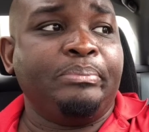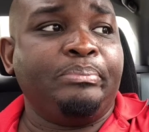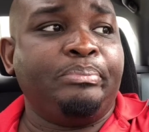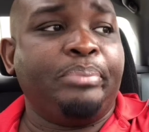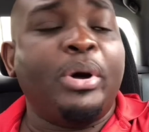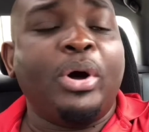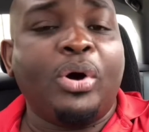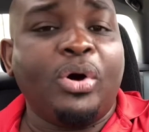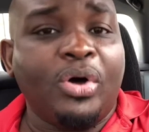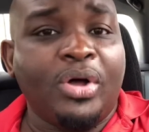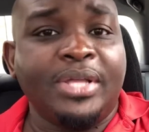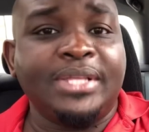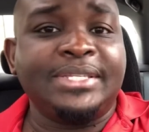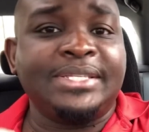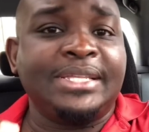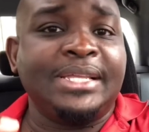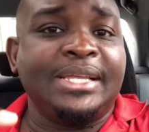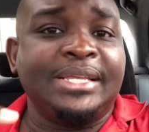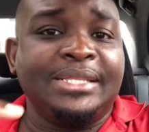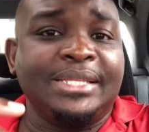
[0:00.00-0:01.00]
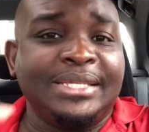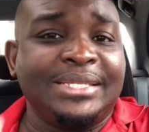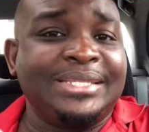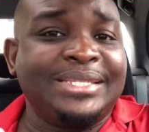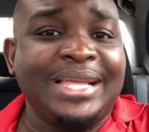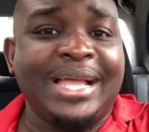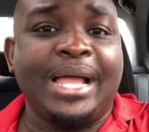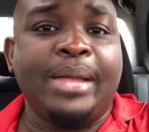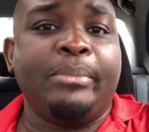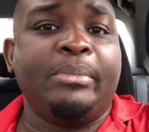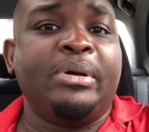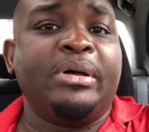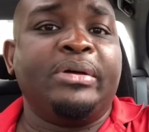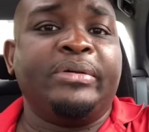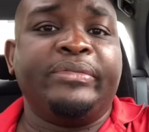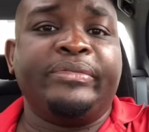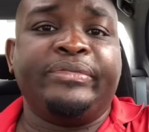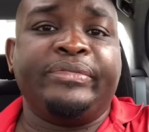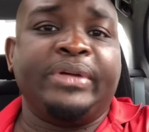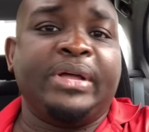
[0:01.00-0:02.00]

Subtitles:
pause, this time of